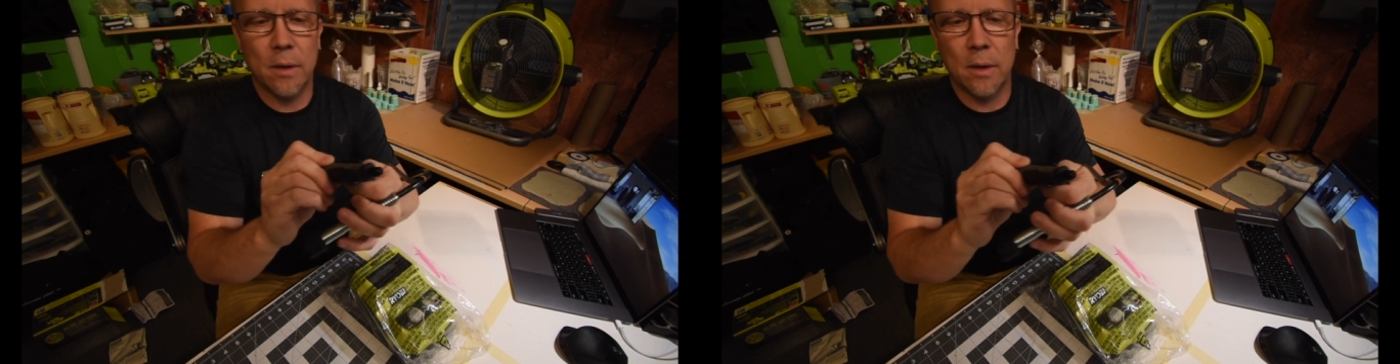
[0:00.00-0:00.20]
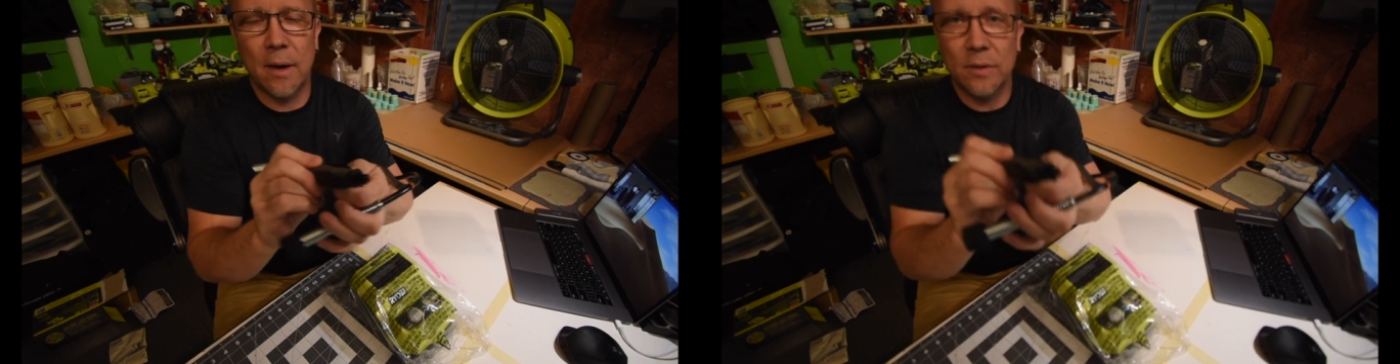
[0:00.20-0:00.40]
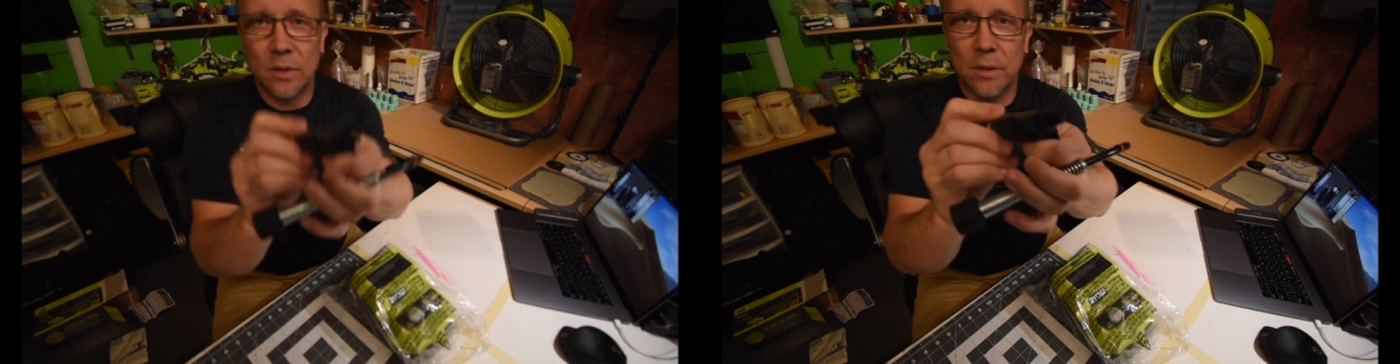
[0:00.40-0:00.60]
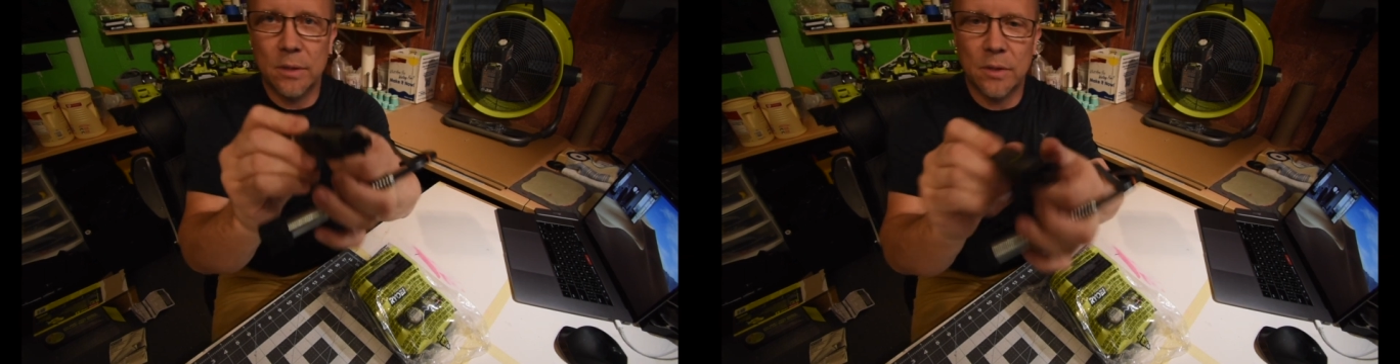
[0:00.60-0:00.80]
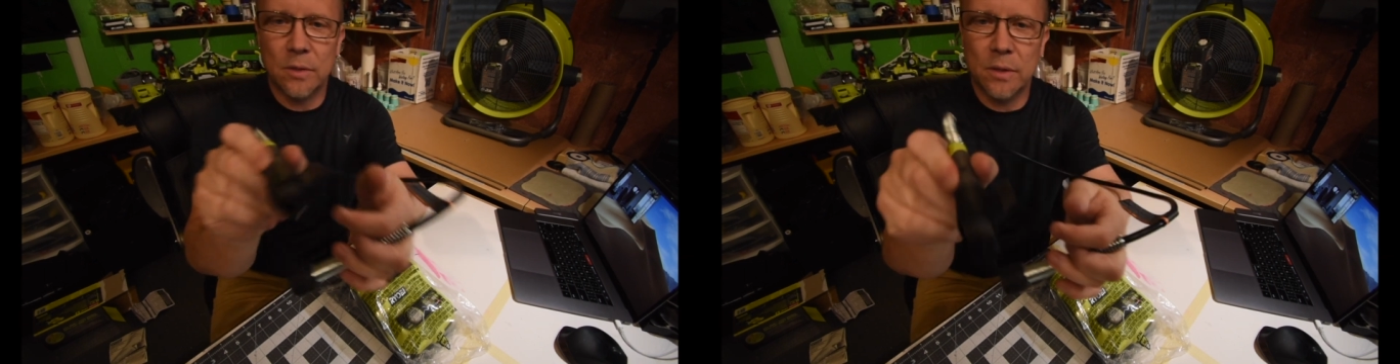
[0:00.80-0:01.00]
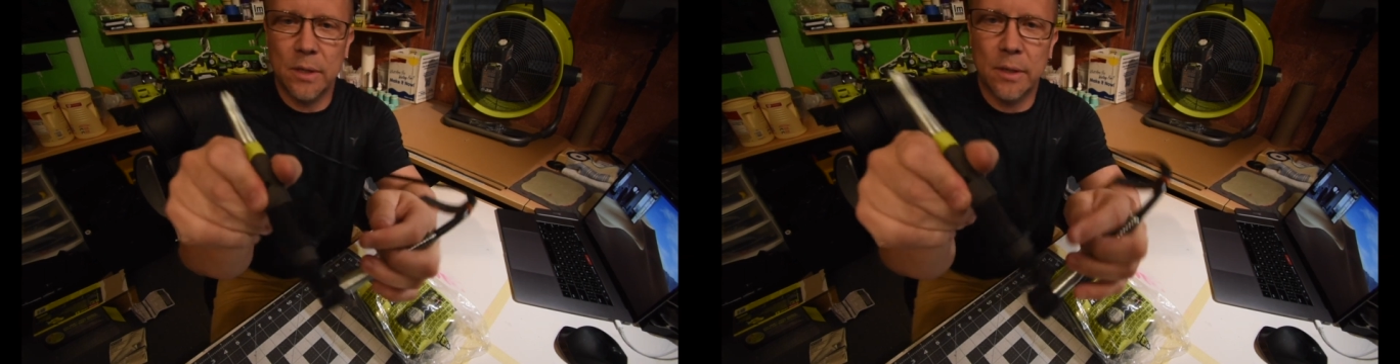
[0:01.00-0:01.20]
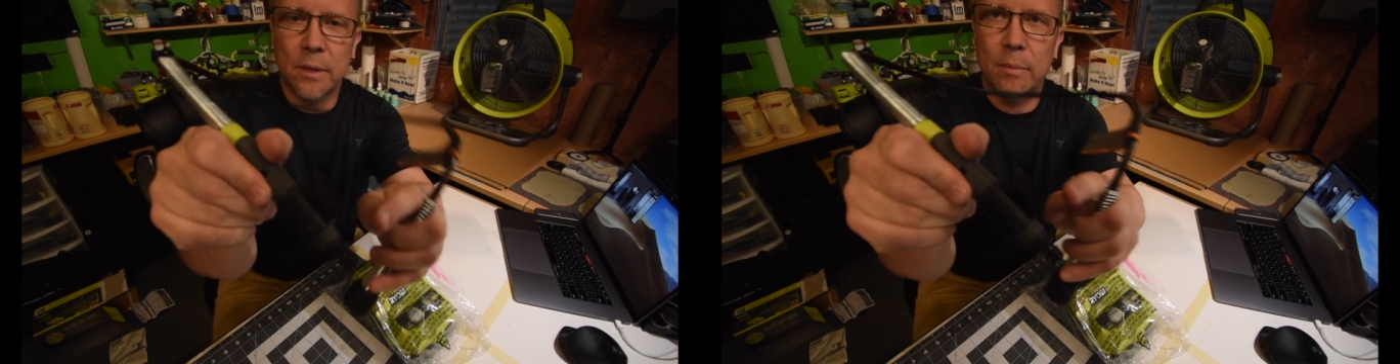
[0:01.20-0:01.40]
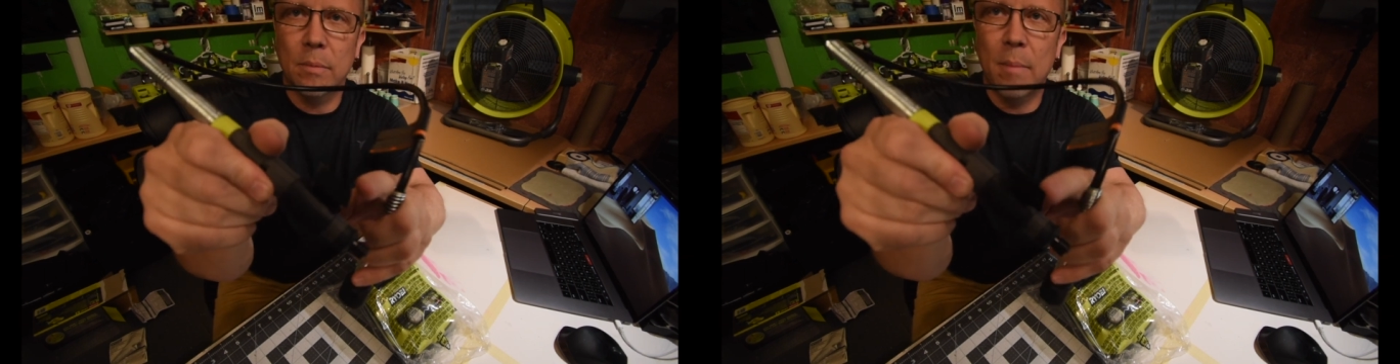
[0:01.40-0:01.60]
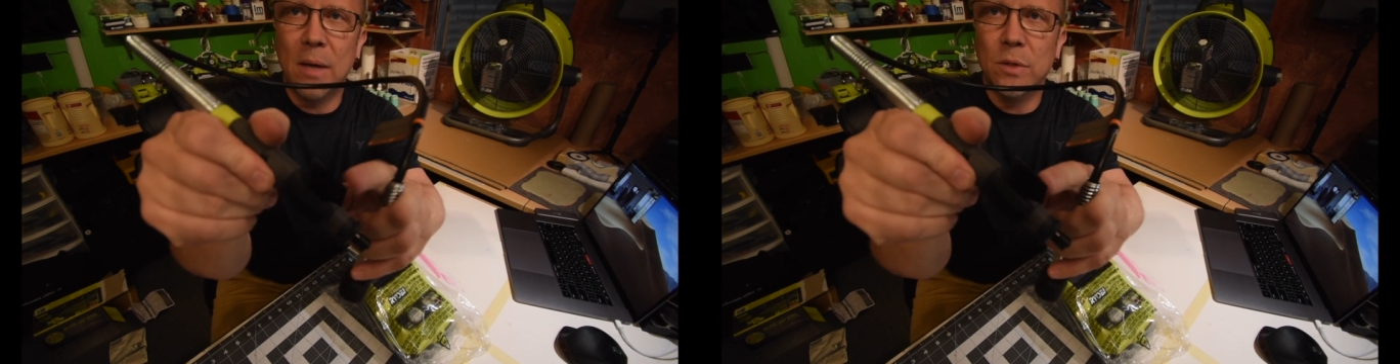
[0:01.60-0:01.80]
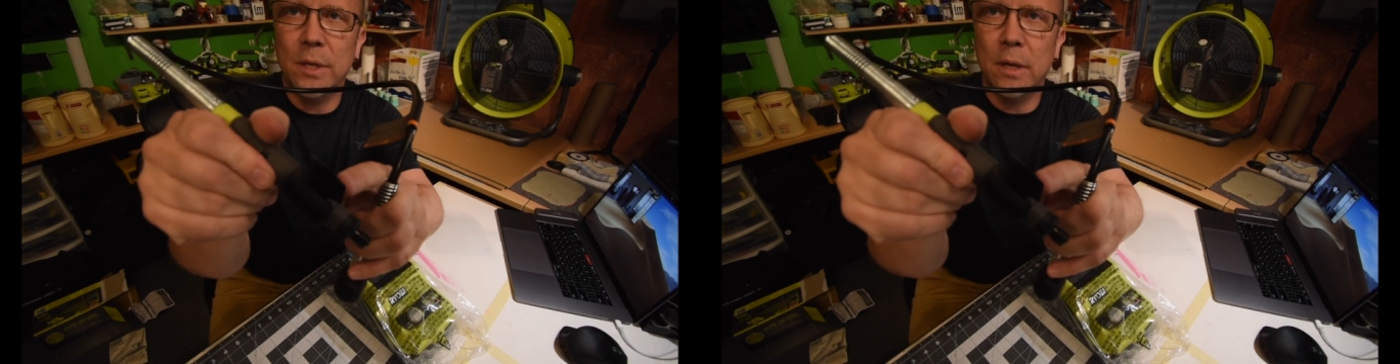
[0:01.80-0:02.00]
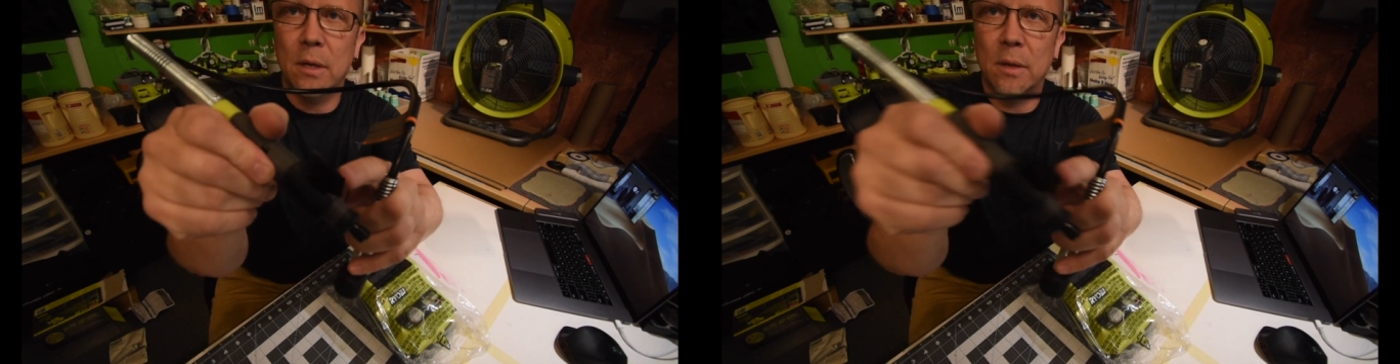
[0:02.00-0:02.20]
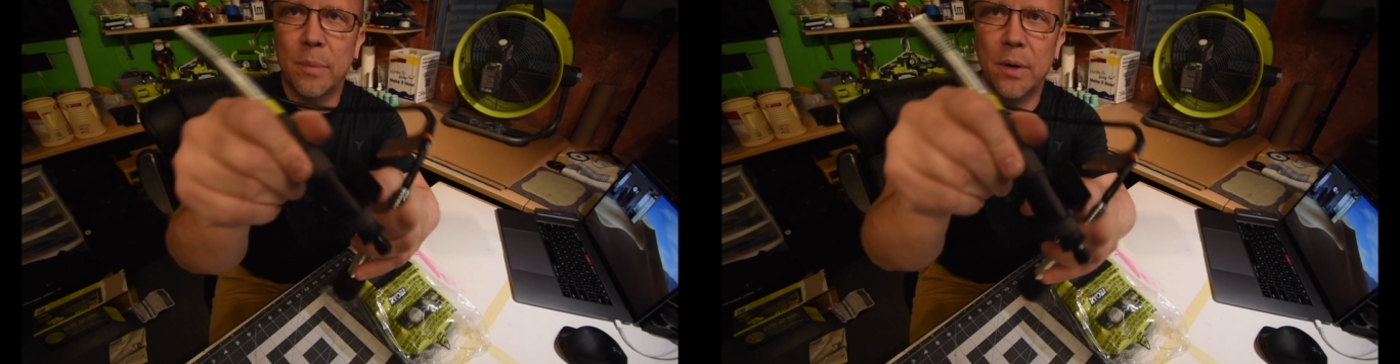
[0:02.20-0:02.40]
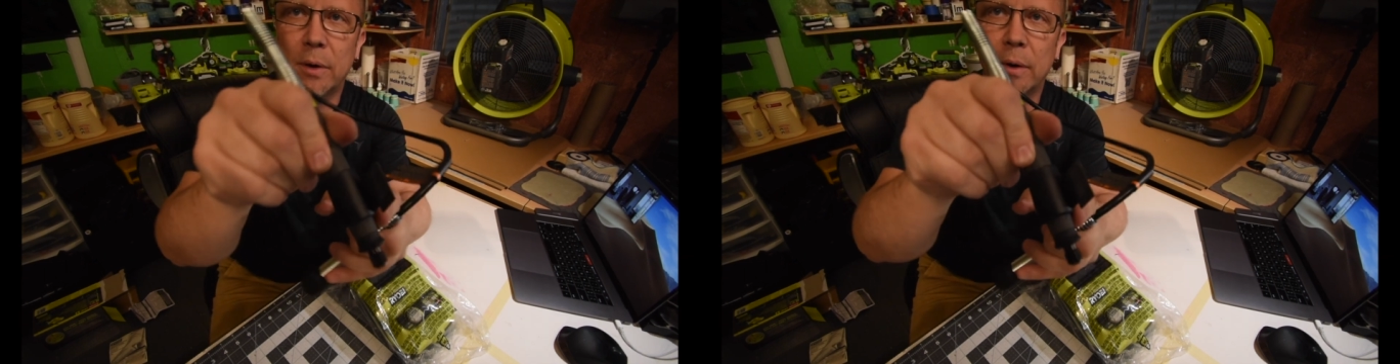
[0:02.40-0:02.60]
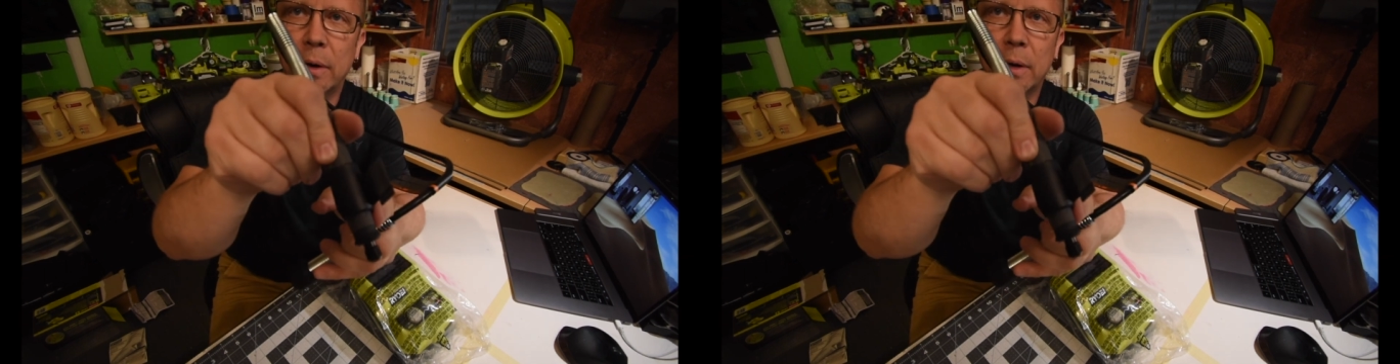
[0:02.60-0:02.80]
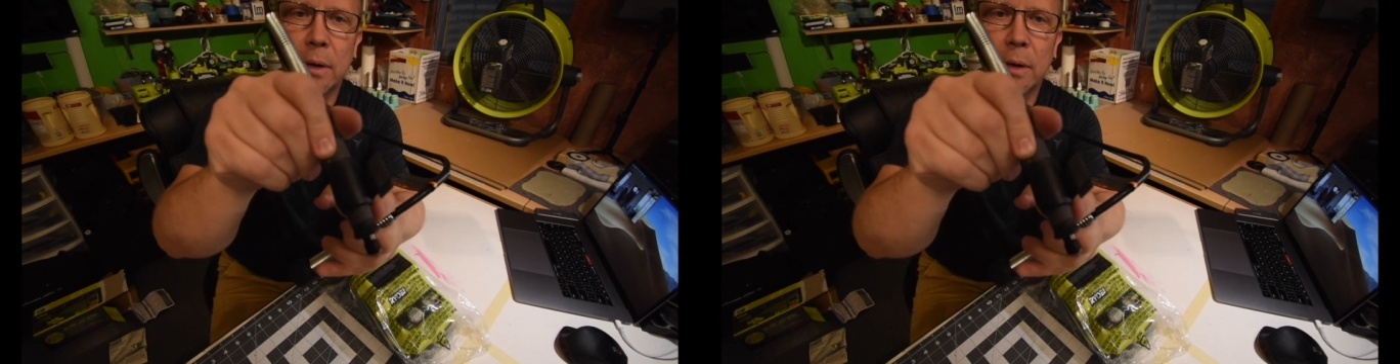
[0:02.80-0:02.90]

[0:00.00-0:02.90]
obviously this is the mounting clip here.